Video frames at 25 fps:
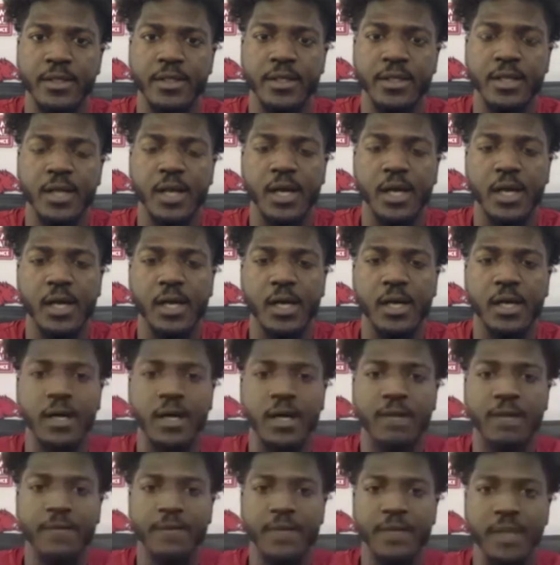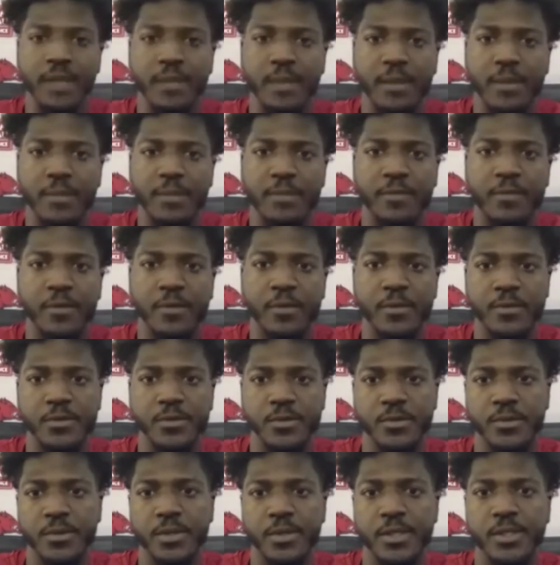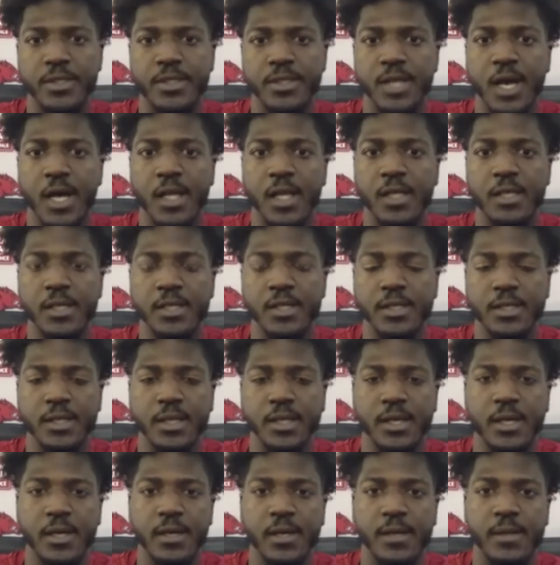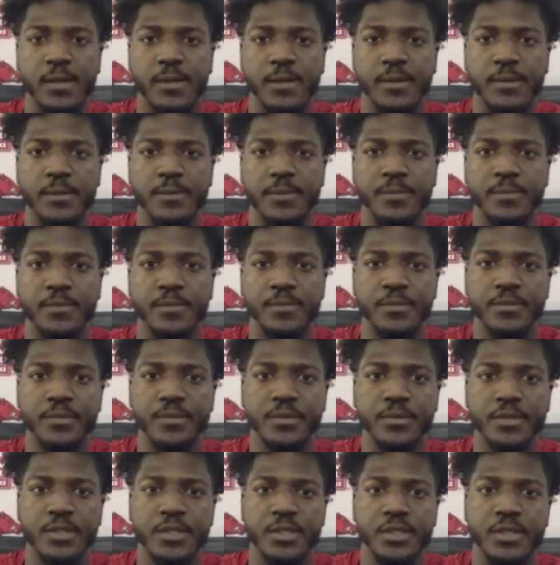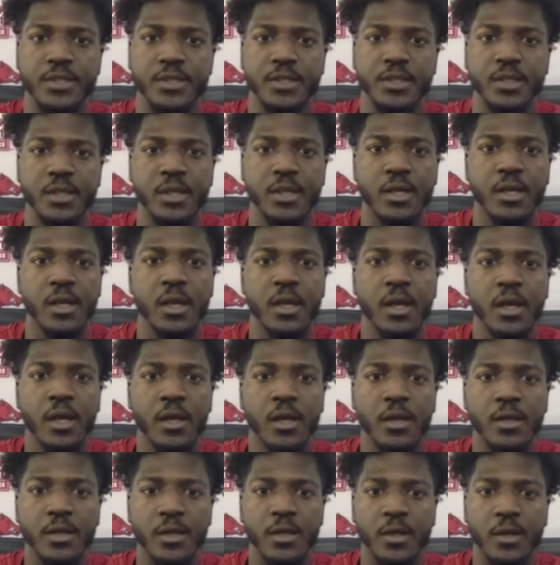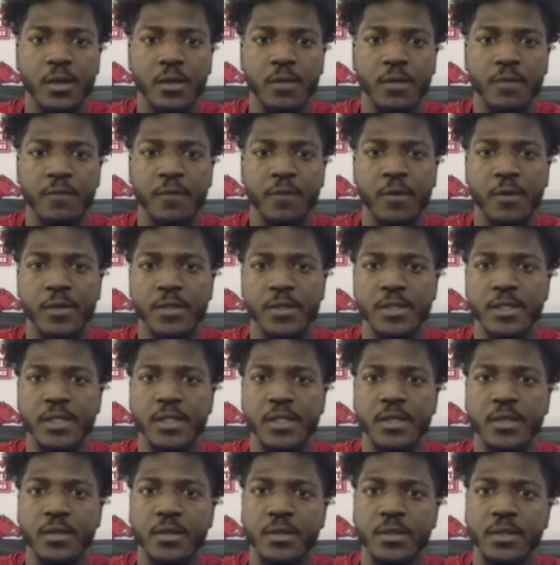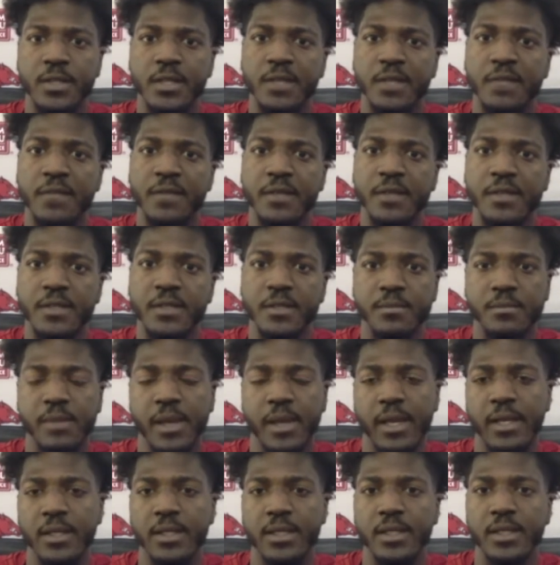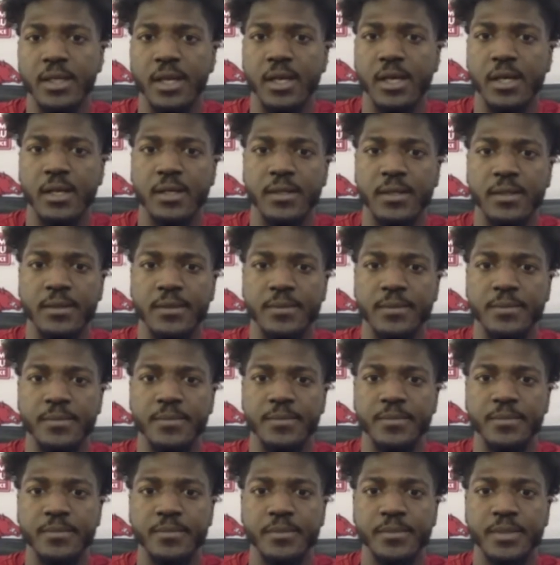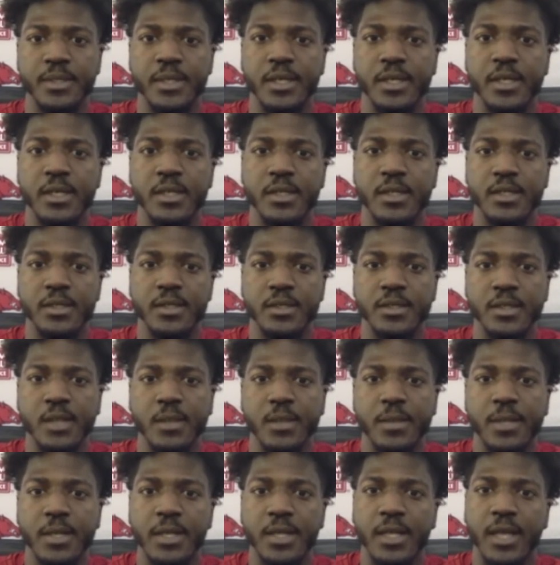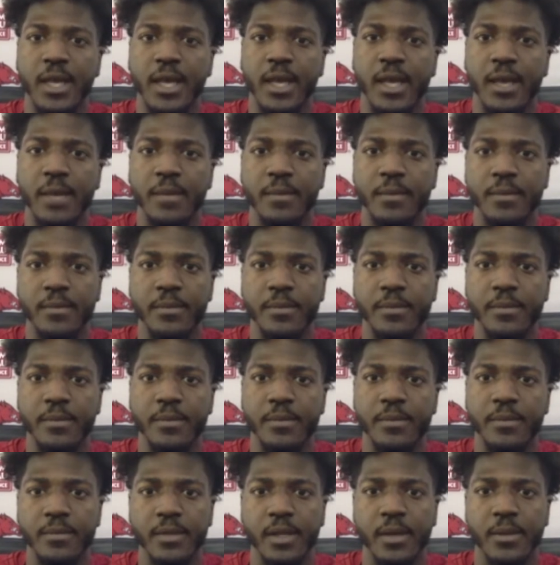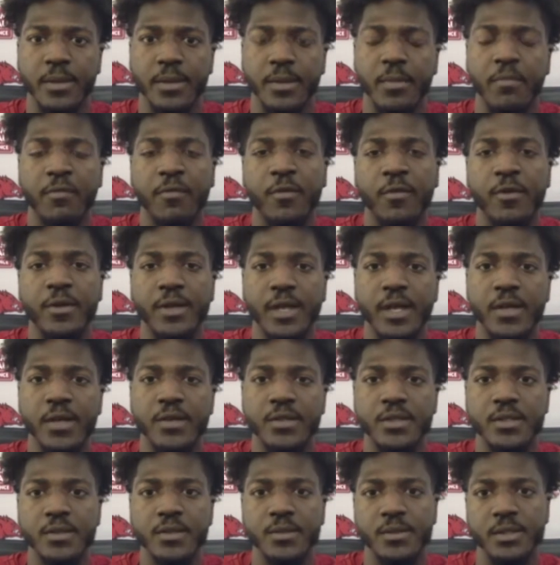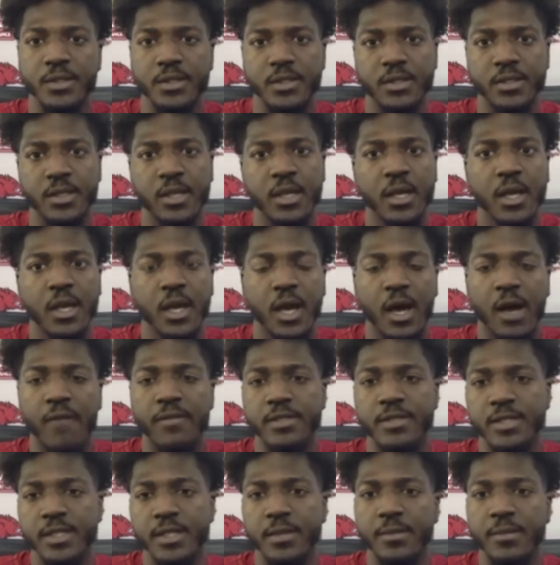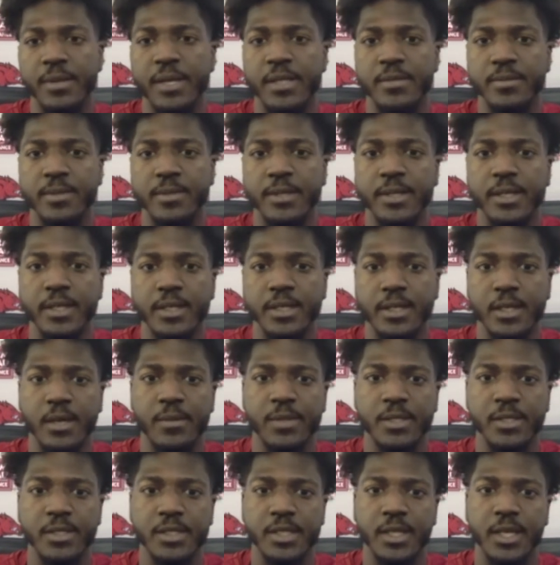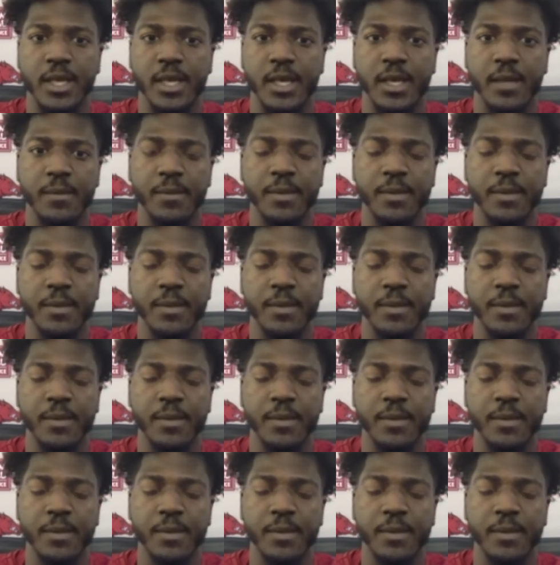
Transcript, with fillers: Uh, I feel like my performance was pretty solid. Um, just, you know, focusing on defense mainly um, because coming in the game, um, number four, Nelson was obviously the best player coming into the game.